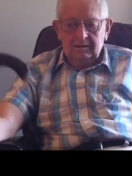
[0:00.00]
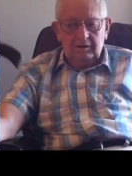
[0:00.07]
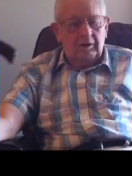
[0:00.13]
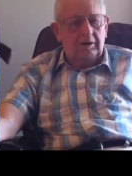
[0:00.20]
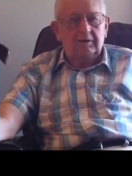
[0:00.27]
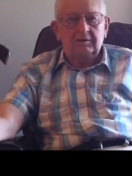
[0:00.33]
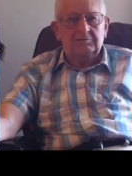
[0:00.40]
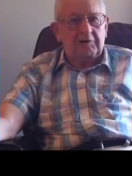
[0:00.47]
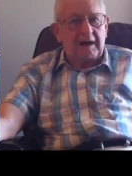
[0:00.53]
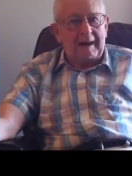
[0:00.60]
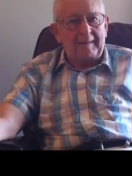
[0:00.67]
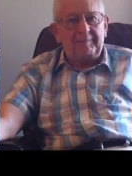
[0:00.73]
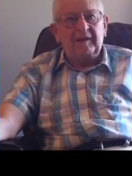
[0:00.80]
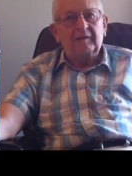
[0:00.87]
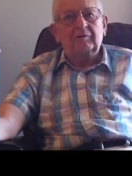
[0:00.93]
done
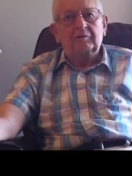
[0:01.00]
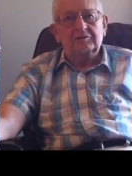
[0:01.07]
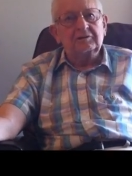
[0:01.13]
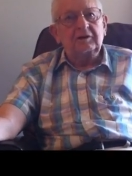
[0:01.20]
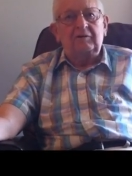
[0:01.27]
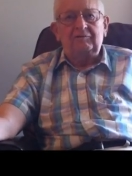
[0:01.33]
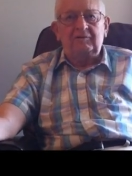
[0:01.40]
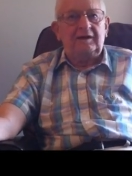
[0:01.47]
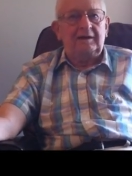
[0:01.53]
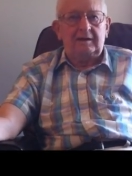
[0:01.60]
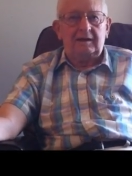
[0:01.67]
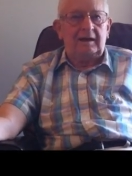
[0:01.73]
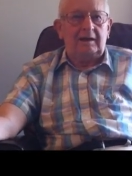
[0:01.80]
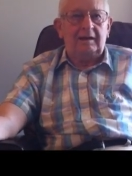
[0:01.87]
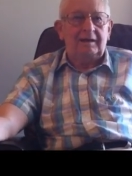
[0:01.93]
trapping or stuff
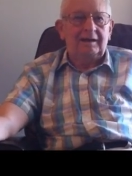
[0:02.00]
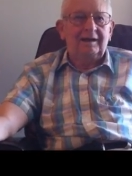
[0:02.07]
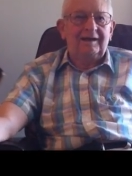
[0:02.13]
like that.